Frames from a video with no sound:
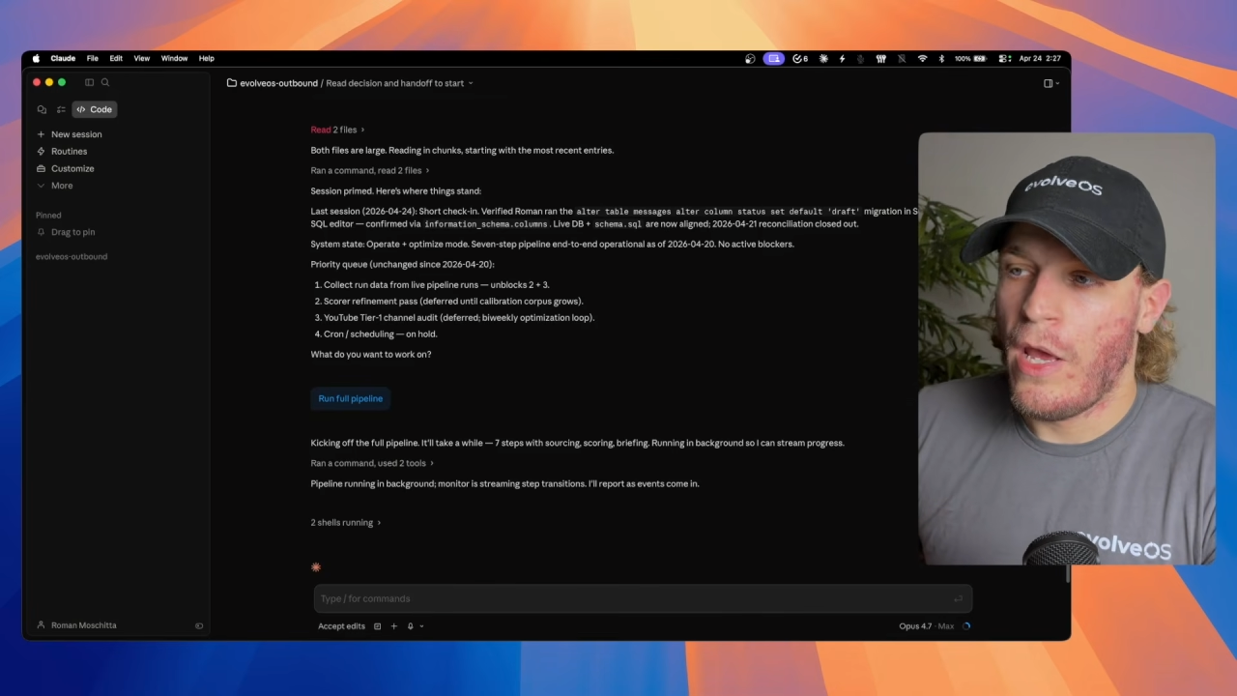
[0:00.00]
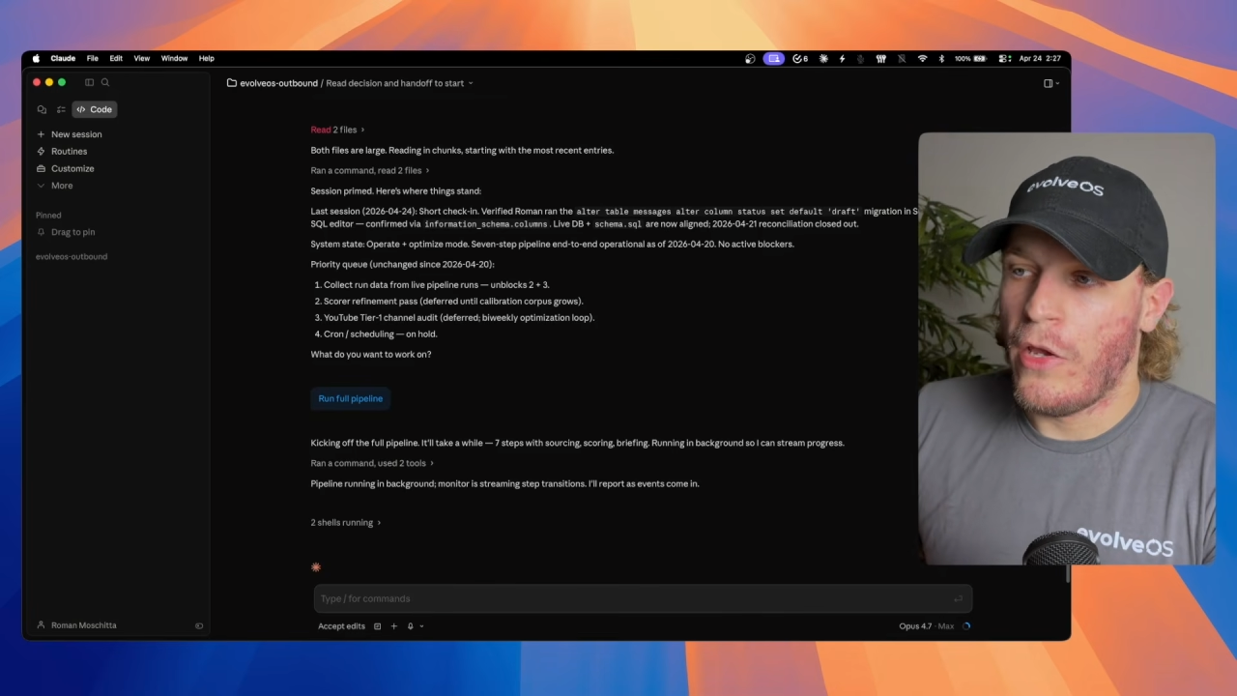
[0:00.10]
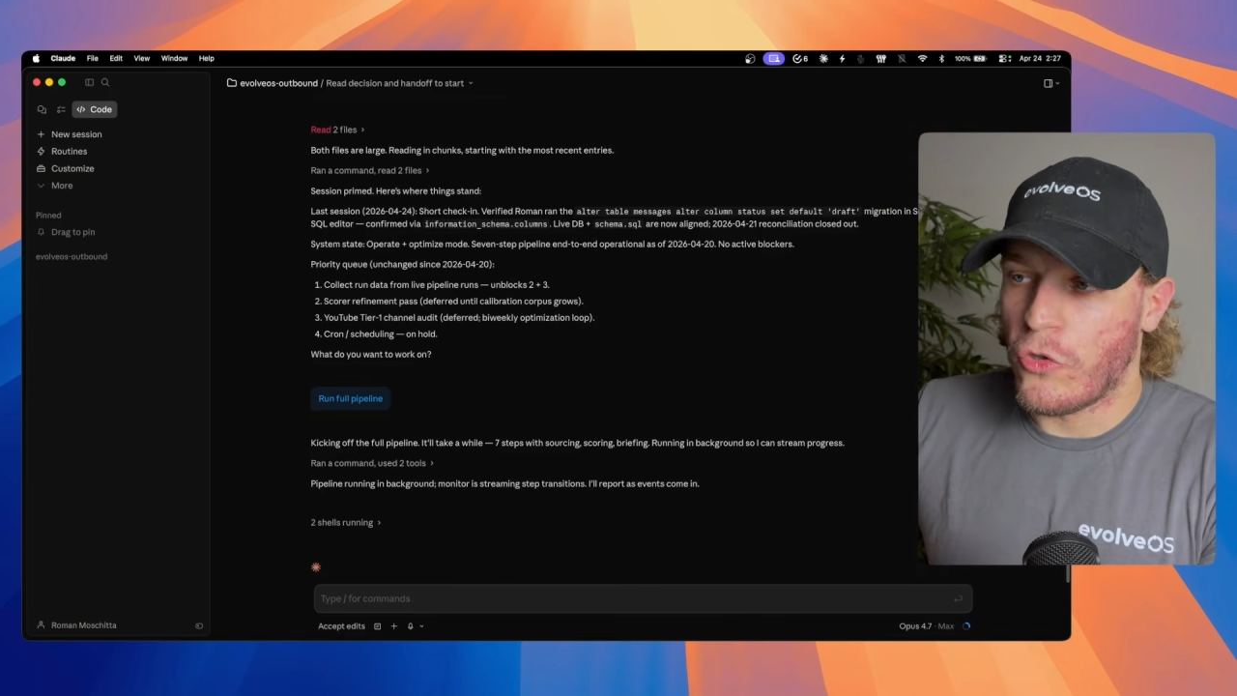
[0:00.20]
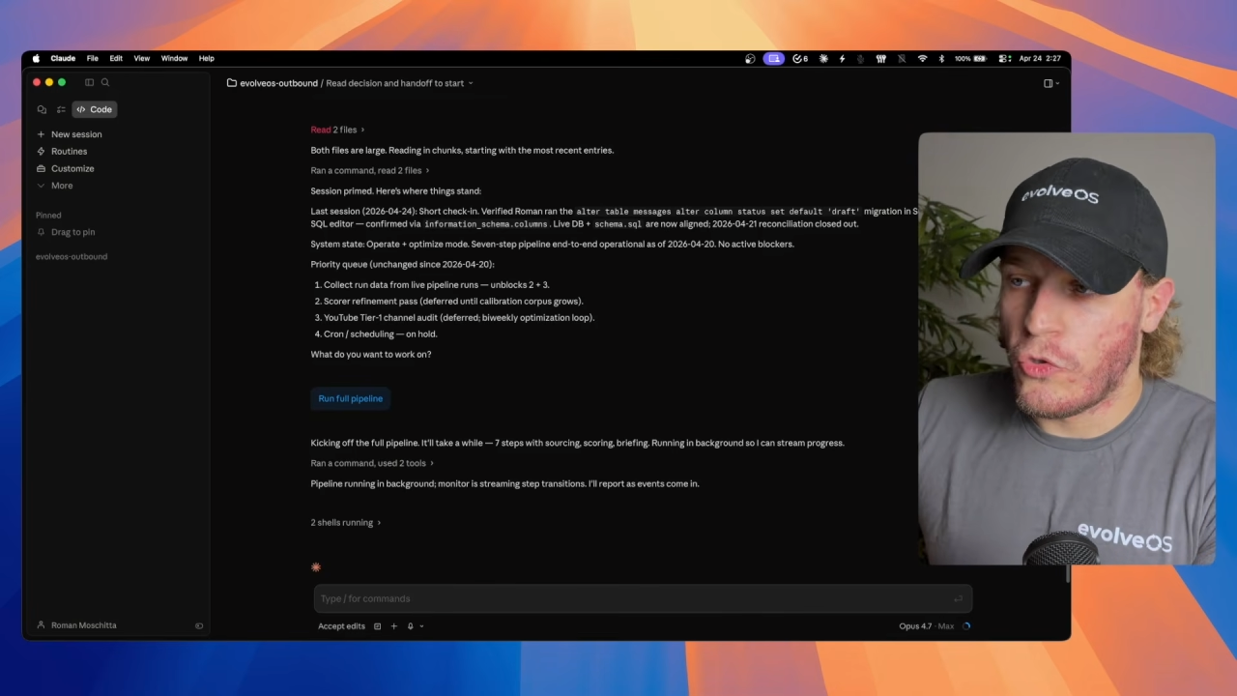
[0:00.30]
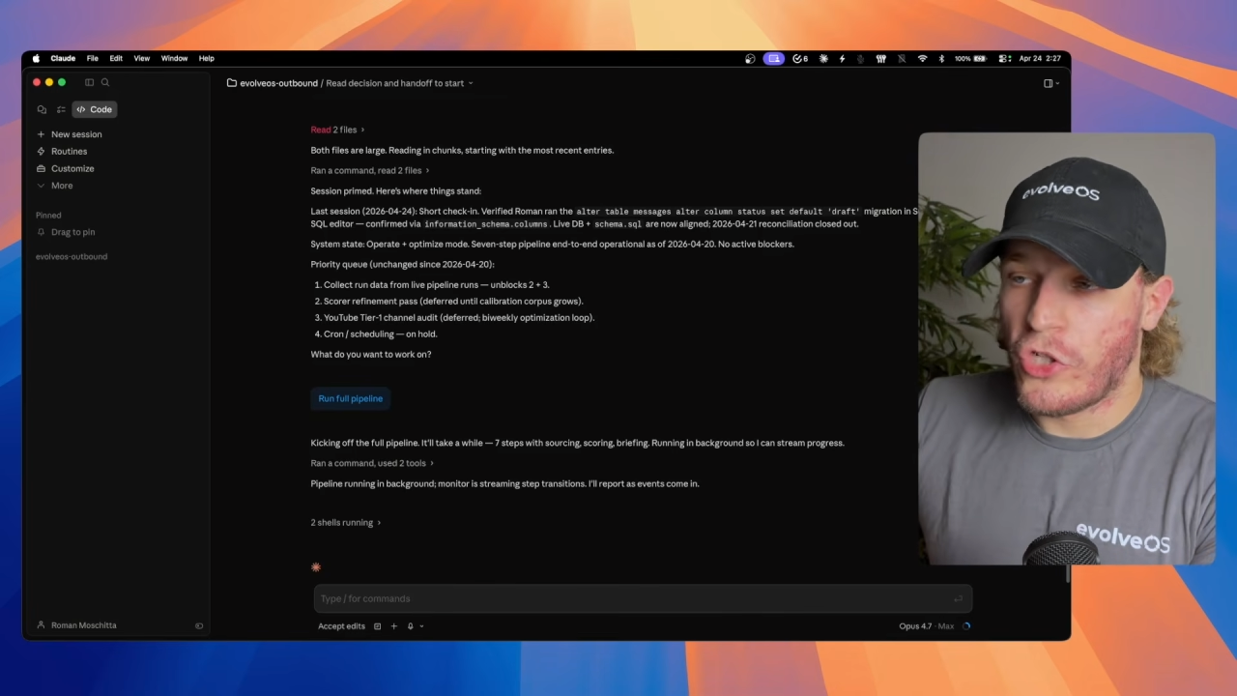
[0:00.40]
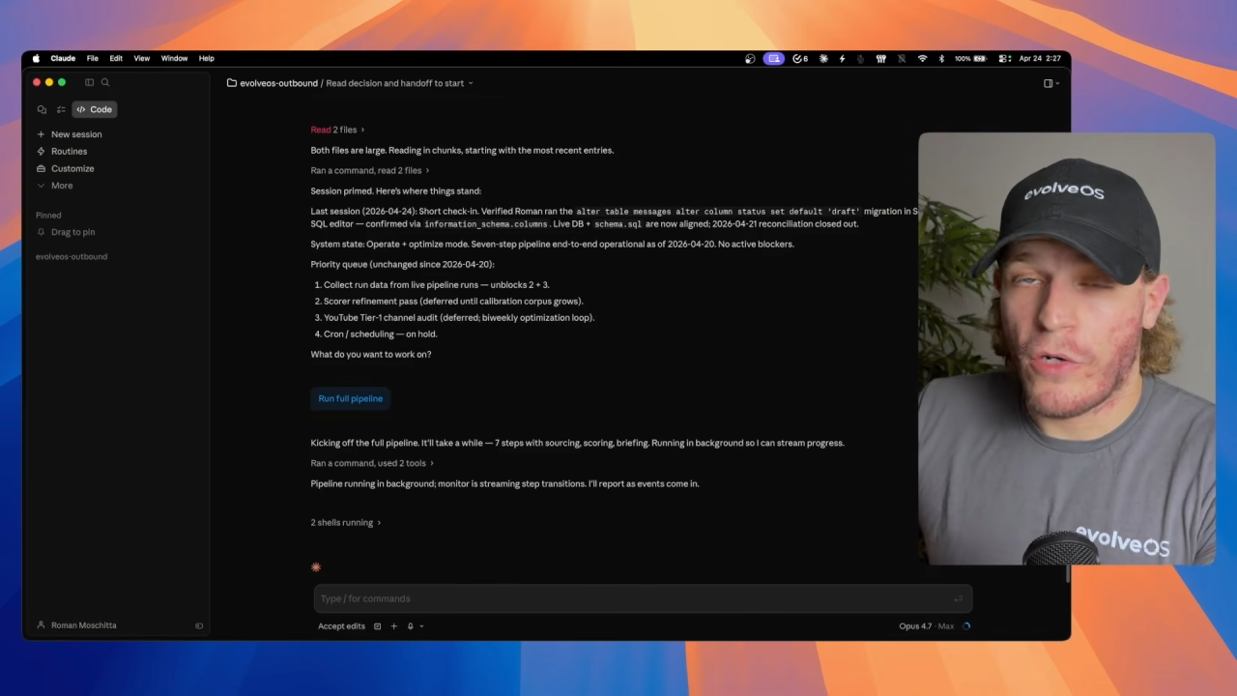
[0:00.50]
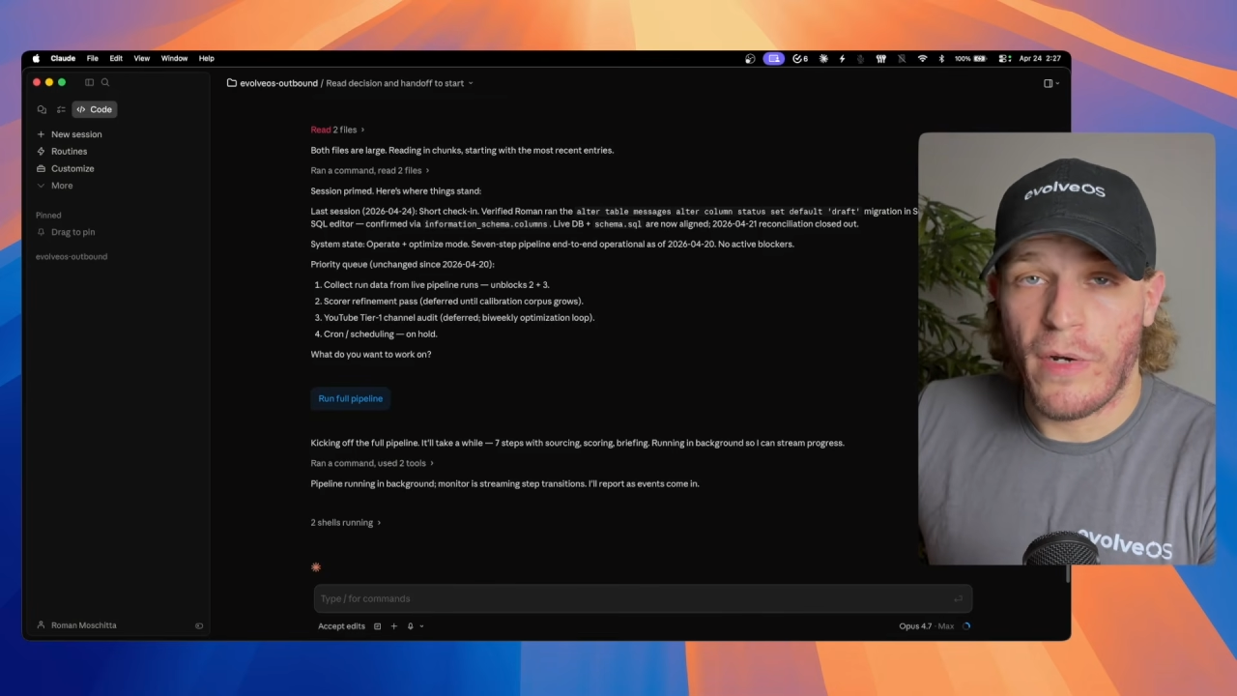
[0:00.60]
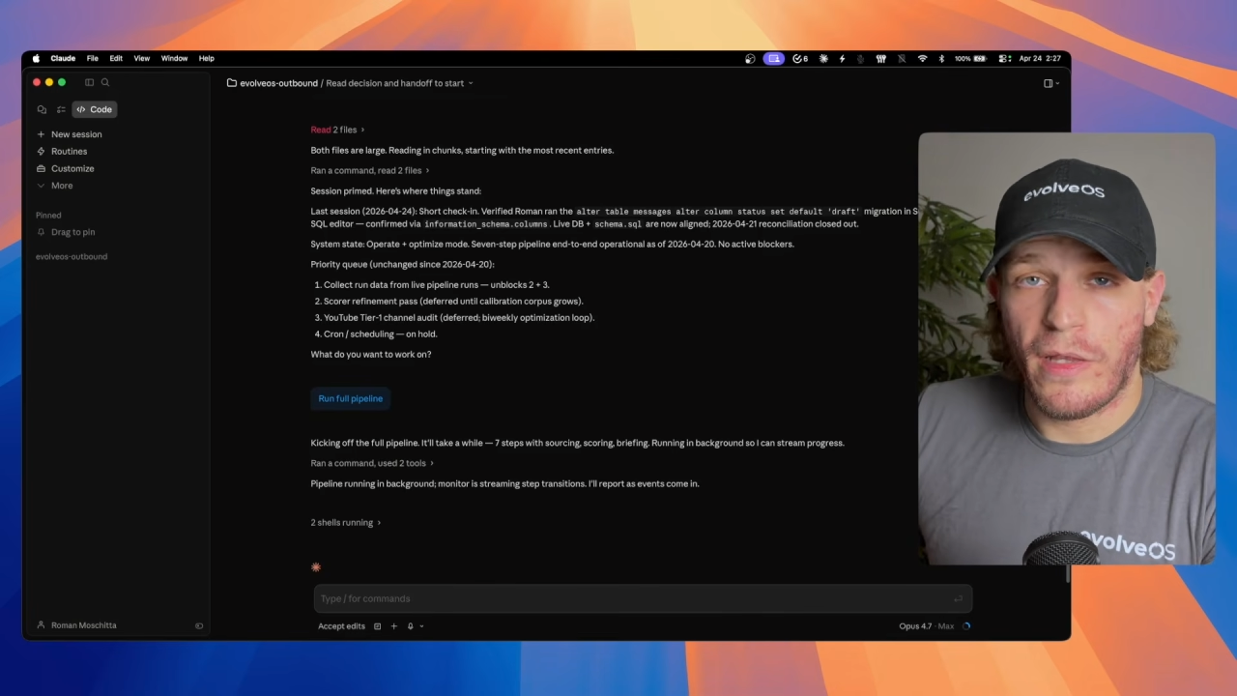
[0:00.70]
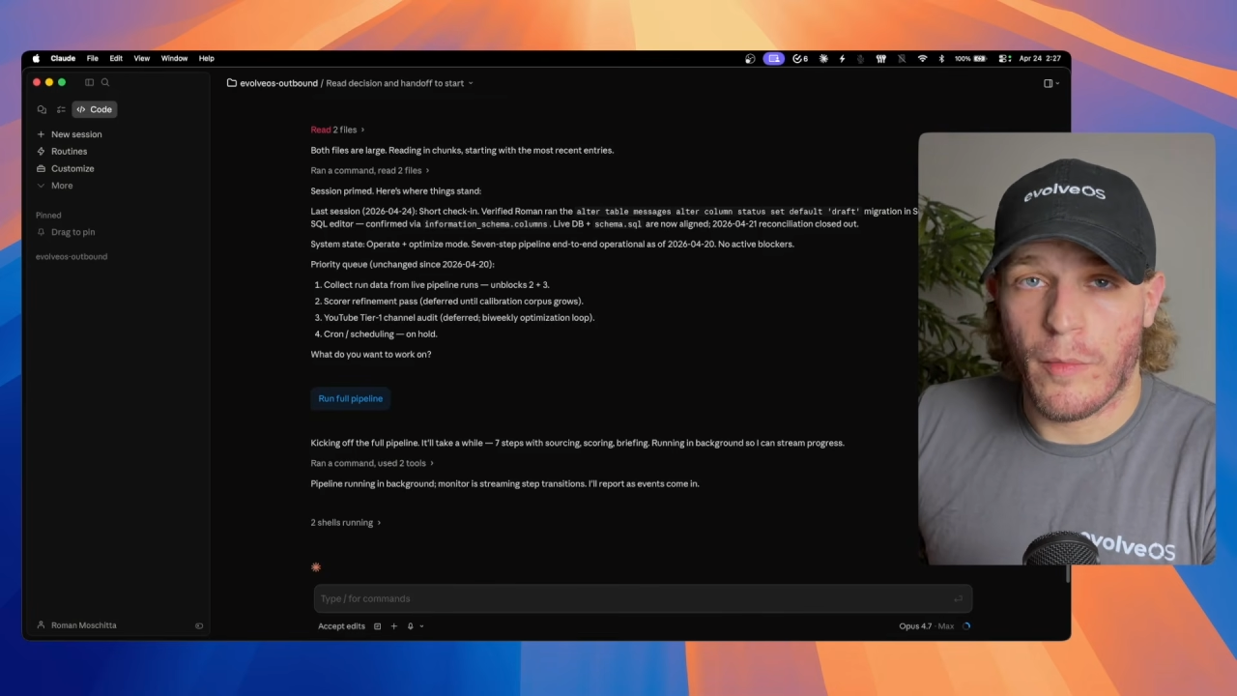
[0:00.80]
you generate